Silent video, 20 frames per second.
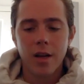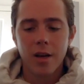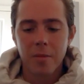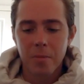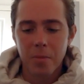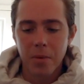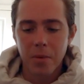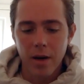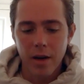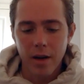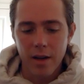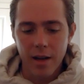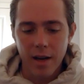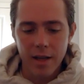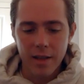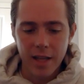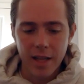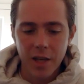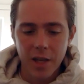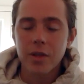But
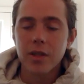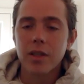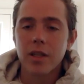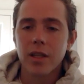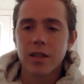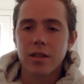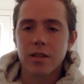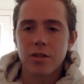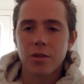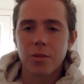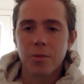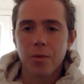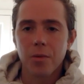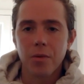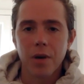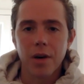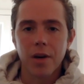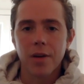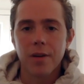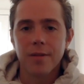I think we did it super
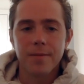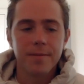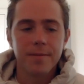well.